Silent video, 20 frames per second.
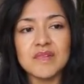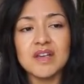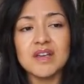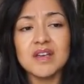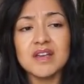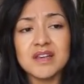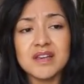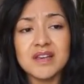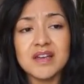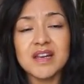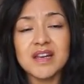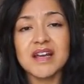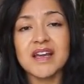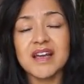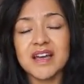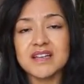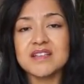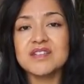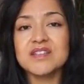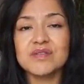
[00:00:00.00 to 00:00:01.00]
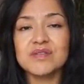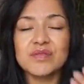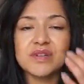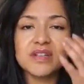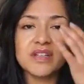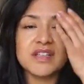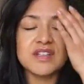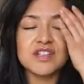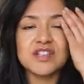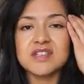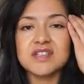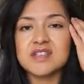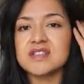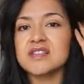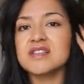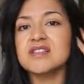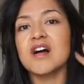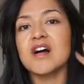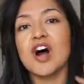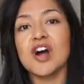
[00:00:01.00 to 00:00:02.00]
I had to really
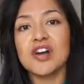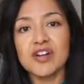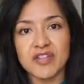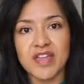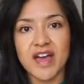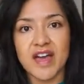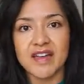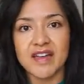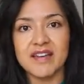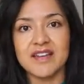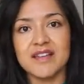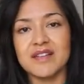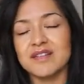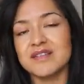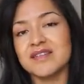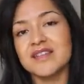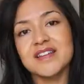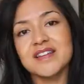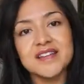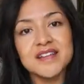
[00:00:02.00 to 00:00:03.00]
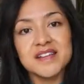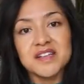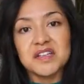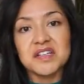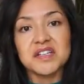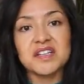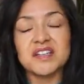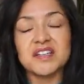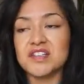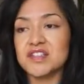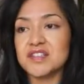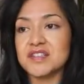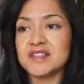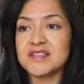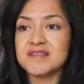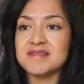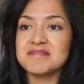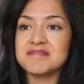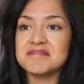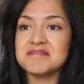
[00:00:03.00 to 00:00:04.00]
just honor that and
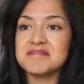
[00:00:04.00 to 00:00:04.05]
just